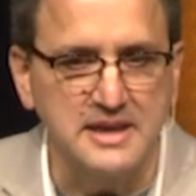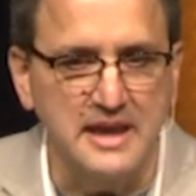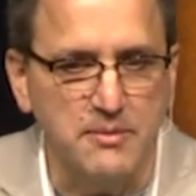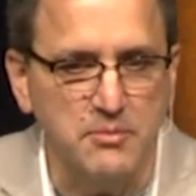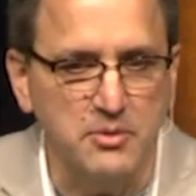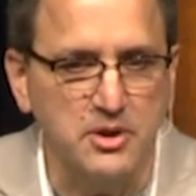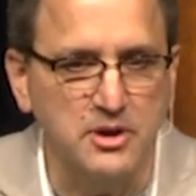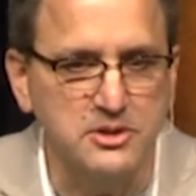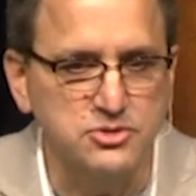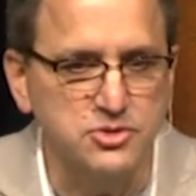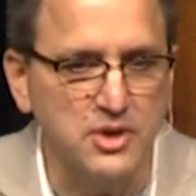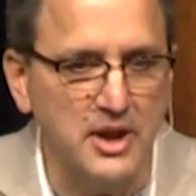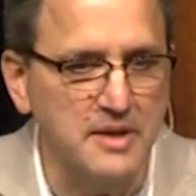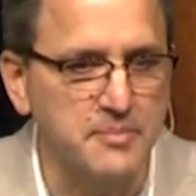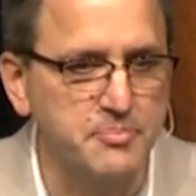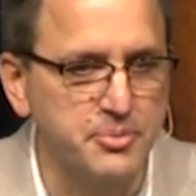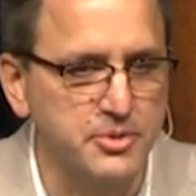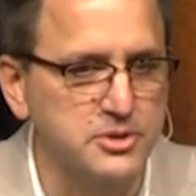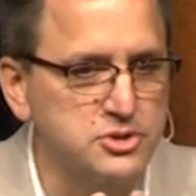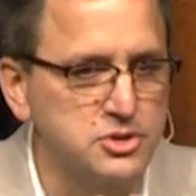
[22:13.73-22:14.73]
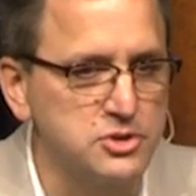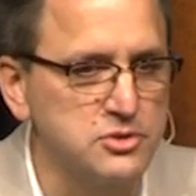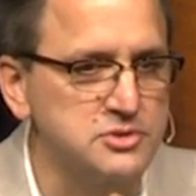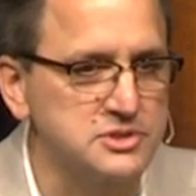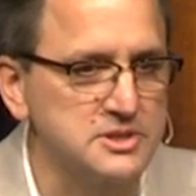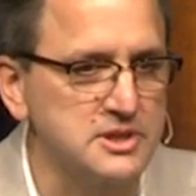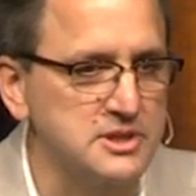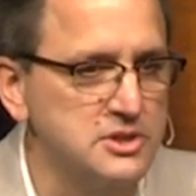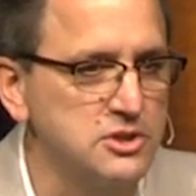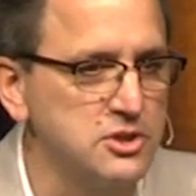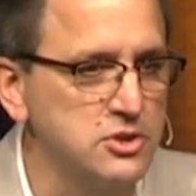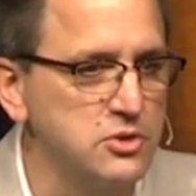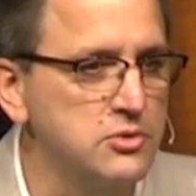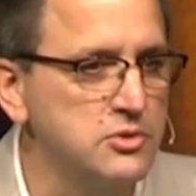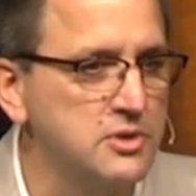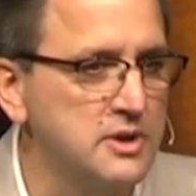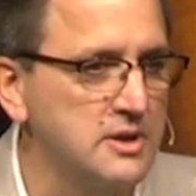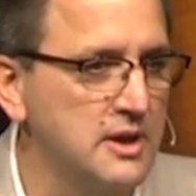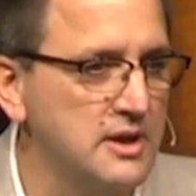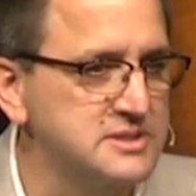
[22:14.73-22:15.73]
and we're going to try to produce
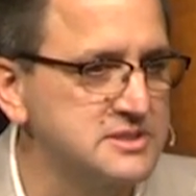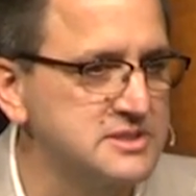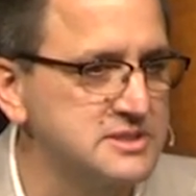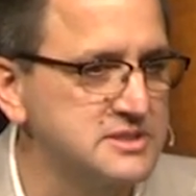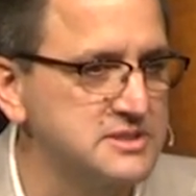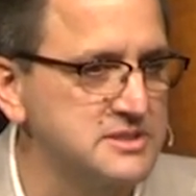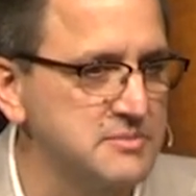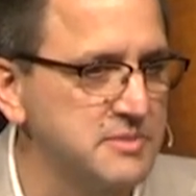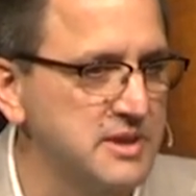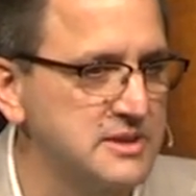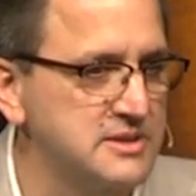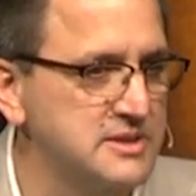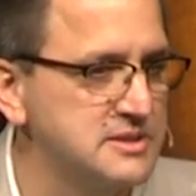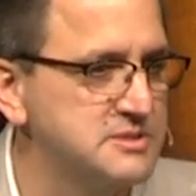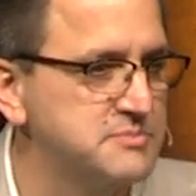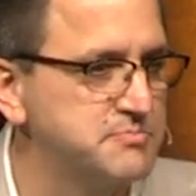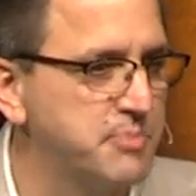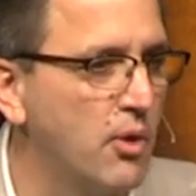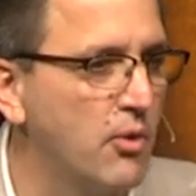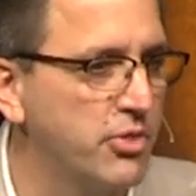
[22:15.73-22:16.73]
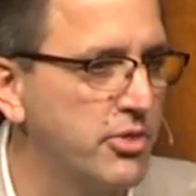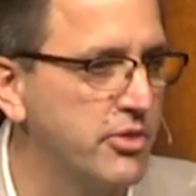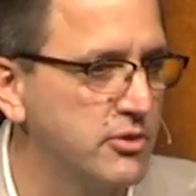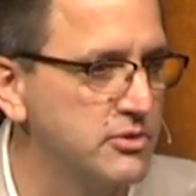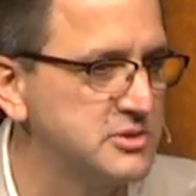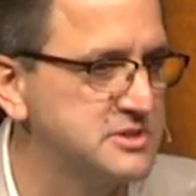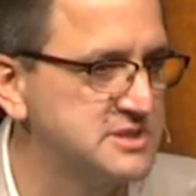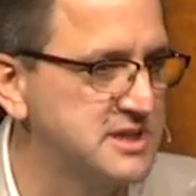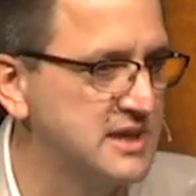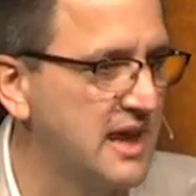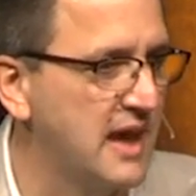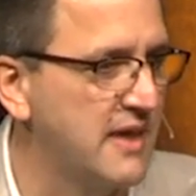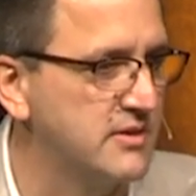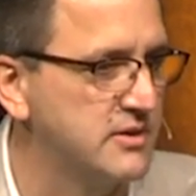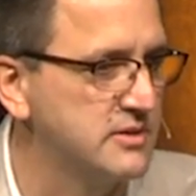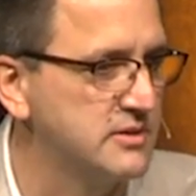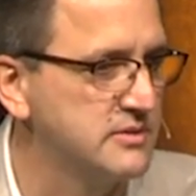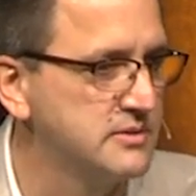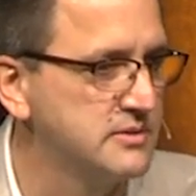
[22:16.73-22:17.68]
a system that does both of those together.